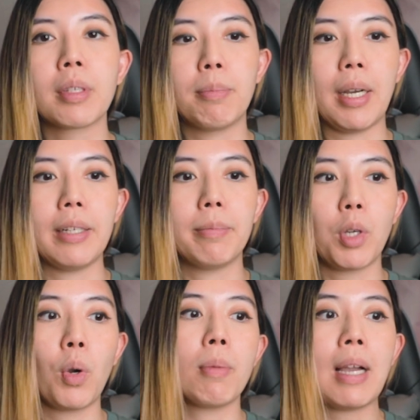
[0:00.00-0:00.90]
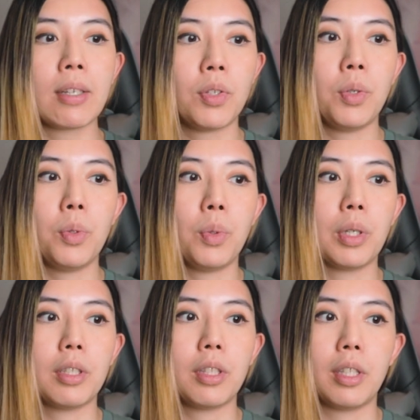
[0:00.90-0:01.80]
But going back
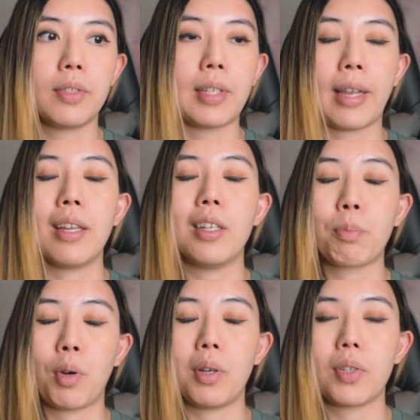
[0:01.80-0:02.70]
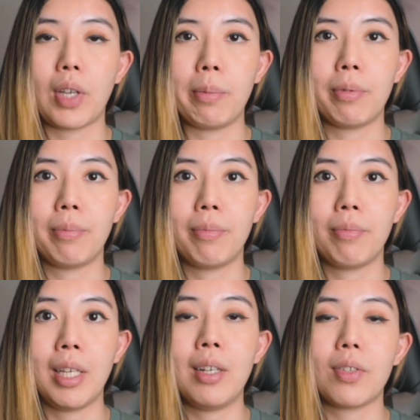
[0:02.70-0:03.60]
to the second prototype,
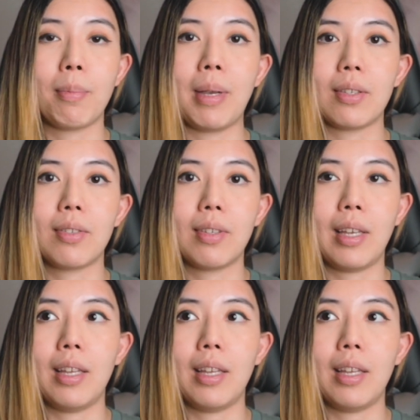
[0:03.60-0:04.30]
it is a mess.